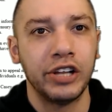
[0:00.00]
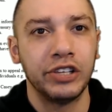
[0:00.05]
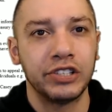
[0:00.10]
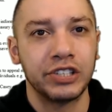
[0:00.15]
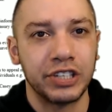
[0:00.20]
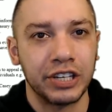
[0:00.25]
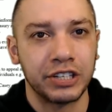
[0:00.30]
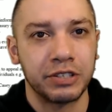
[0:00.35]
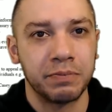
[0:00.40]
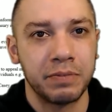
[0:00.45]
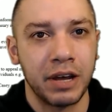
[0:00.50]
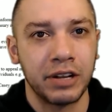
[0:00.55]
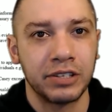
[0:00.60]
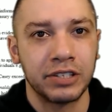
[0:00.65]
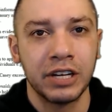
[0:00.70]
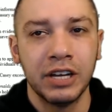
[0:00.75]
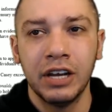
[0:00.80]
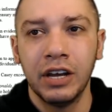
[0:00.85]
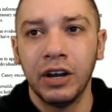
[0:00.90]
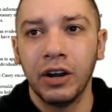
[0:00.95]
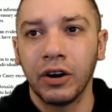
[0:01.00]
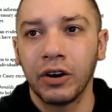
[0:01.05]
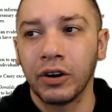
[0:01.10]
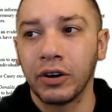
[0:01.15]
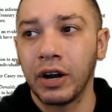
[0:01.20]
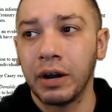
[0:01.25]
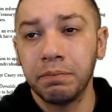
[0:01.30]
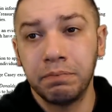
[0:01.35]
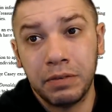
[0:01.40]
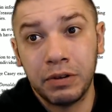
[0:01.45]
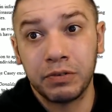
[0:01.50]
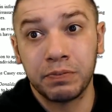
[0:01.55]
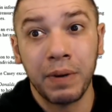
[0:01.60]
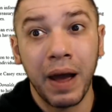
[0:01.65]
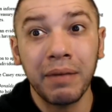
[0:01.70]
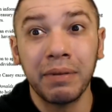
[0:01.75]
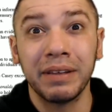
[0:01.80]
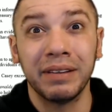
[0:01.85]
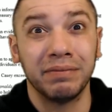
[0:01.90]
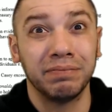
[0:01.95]
6 months, or it was
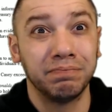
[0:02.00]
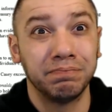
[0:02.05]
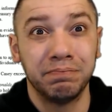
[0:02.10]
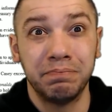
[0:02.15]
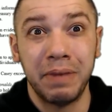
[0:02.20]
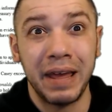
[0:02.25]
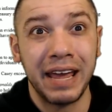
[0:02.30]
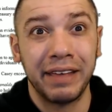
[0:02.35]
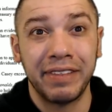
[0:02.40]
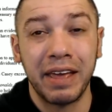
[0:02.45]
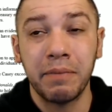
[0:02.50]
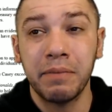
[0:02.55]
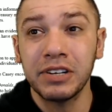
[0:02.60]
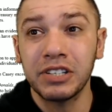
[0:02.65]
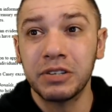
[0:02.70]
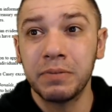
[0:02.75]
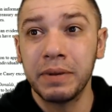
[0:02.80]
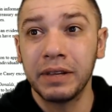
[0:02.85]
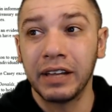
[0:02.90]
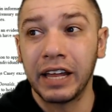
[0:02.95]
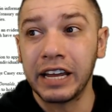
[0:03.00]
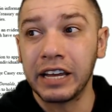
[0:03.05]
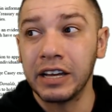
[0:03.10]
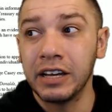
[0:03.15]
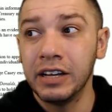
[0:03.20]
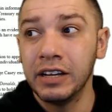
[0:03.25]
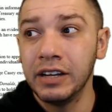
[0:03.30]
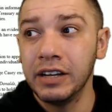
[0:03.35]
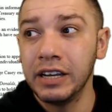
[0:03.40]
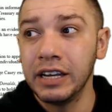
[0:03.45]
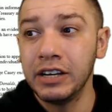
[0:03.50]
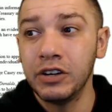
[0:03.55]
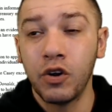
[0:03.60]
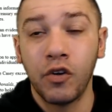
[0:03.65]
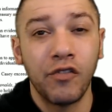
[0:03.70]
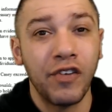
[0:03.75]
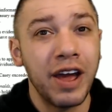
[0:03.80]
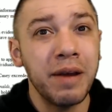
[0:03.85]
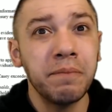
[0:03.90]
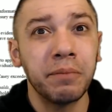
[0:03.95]
probably, man, that must have been like in
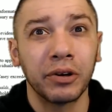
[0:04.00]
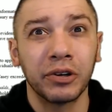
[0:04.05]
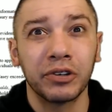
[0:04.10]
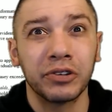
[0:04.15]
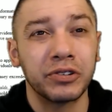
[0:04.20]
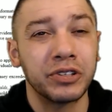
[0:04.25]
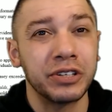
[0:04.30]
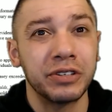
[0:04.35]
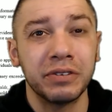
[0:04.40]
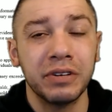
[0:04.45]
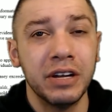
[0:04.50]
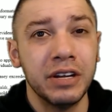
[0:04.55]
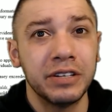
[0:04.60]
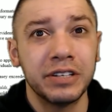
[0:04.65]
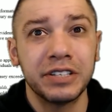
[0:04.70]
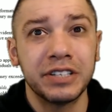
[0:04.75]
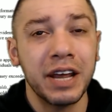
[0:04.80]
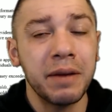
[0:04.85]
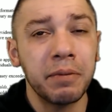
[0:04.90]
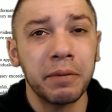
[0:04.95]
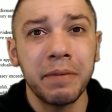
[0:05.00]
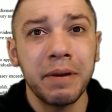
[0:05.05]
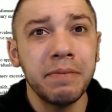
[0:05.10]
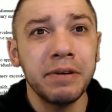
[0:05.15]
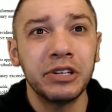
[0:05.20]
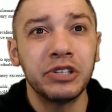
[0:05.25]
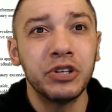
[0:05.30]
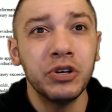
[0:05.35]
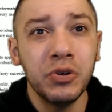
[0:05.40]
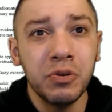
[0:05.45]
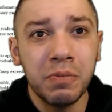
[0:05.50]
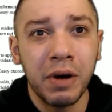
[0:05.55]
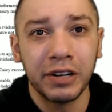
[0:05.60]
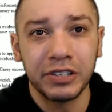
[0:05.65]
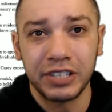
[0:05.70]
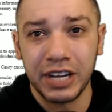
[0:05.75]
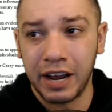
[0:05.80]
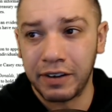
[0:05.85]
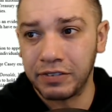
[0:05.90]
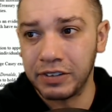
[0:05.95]
November, December, maybe 2
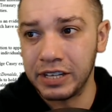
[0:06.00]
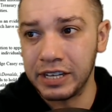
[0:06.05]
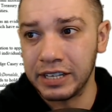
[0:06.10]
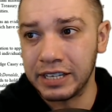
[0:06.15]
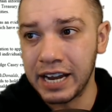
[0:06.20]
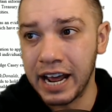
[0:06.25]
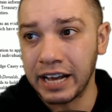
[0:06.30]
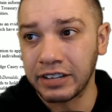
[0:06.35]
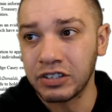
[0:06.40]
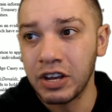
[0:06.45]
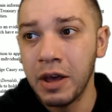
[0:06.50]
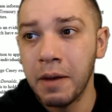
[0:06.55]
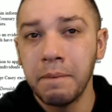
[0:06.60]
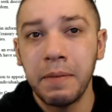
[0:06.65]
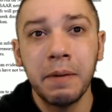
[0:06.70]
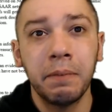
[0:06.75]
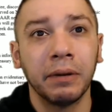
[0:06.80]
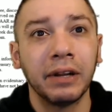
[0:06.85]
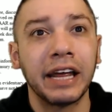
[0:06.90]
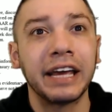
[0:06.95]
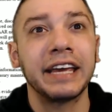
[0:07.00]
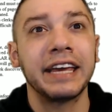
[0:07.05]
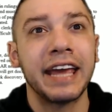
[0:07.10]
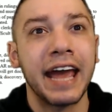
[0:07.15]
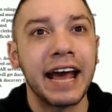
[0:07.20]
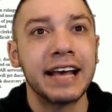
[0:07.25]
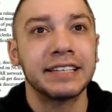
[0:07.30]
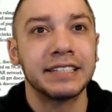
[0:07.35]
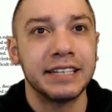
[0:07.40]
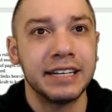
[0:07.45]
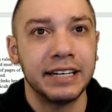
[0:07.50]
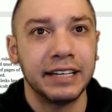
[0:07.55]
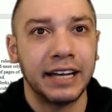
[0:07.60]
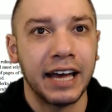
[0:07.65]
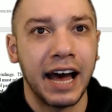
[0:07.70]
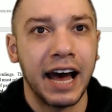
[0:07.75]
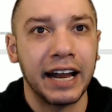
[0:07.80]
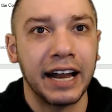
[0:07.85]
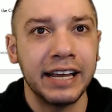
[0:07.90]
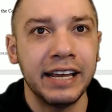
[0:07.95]
months after the attacks. People like Yassine
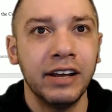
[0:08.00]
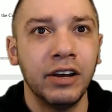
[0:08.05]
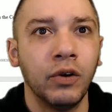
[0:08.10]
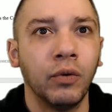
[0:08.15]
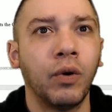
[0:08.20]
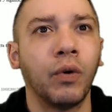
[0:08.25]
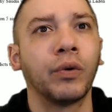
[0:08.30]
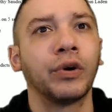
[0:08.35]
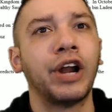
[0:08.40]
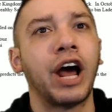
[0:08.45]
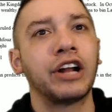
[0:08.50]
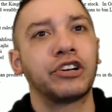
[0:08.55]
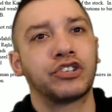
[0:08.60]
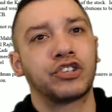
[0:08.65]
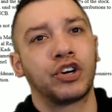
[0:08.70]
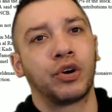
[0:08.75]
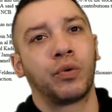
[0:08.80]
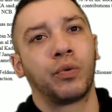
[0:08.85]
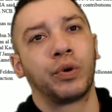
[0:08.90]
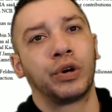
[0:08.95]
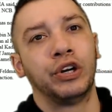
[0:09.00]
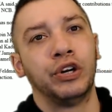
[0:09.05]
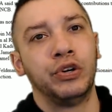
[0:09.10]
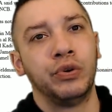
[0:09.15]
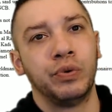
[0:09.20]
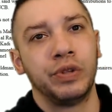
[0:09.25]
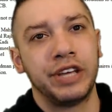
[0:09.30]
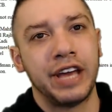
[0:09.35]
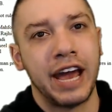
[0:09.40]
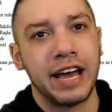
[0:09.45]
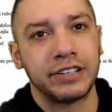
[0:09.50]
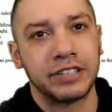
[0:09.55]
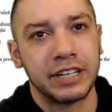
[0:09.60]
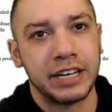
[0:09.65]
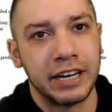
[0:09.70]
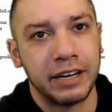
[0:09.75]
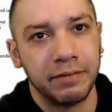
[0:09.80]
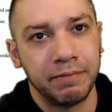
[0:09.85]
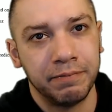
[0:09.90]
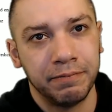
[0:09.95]
Qadi, well, we're not sure what we're going to do with
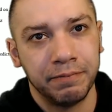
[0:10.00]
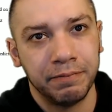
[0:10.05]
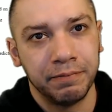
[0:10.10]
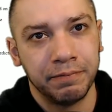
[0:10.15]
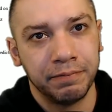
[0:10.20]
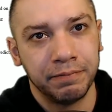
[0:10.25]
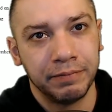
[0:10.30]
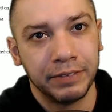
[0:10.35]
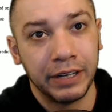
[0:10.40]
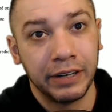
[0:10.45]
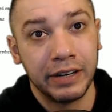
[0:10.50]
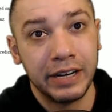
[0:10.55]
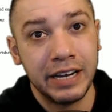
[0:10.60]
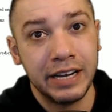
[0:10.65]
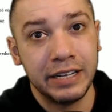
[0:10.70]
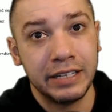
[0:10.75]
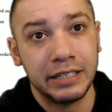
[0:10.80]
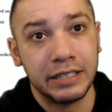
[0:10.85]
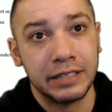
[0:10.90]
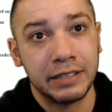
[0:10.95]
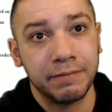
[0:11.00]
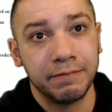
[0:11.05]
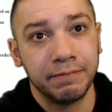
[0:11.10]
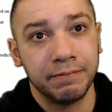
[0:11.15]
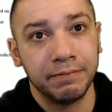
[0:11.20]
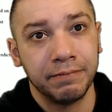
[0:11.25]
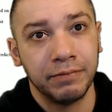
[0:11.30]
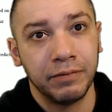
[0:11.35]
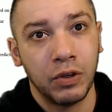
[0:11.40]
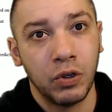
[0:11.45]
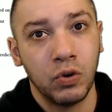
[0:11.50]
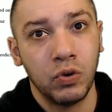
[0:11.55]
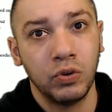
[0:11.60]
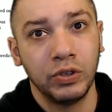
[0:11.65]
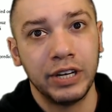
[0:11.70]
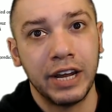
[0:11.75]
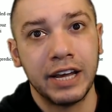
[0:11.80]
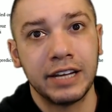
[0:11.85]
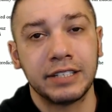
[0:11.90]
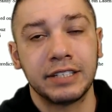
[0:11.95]
Yassine. There he is, old
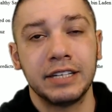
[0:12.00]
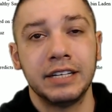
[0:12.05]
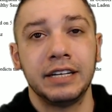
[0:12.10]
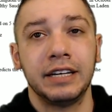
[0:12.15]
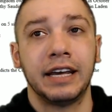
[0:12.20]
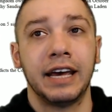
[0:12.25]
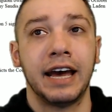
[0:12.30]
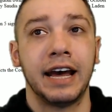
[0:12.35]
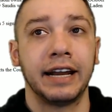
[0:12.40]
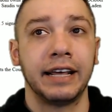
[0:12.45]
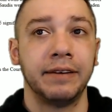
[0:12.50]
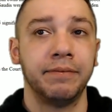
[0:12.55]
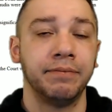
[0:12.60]
Yassine Qadi.